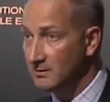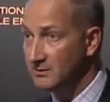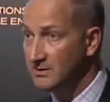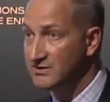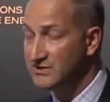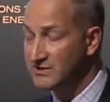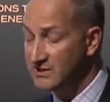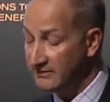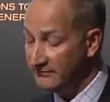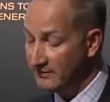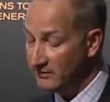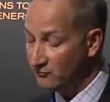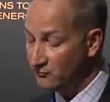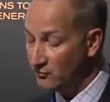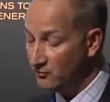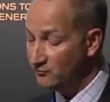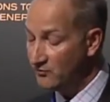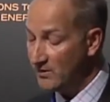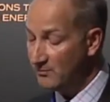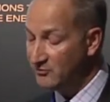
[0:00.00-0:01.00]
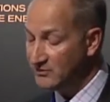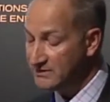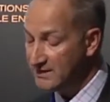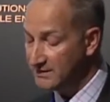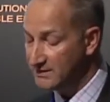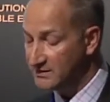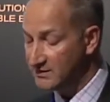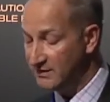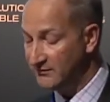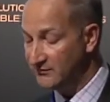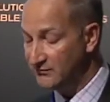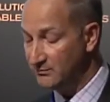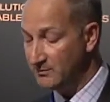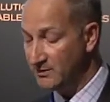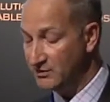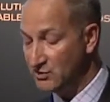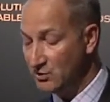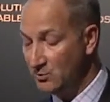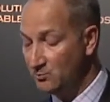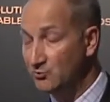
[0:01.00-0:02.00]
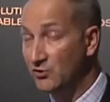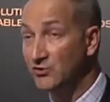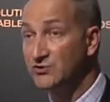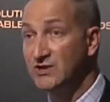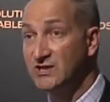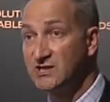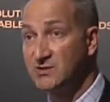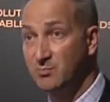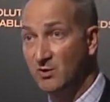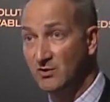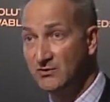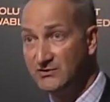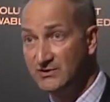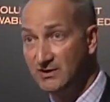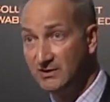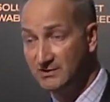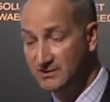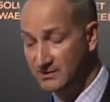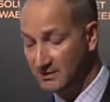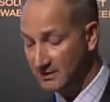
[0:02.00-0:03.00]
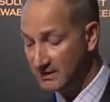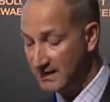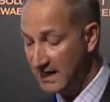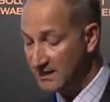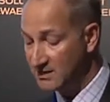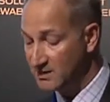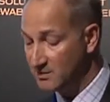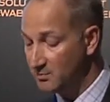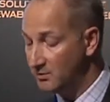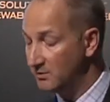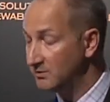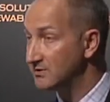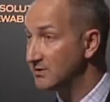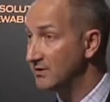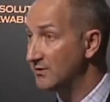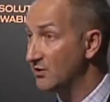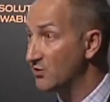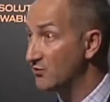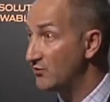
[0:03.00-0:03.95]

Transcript: The steering group representatives from the two project sponsors, the Catapult and the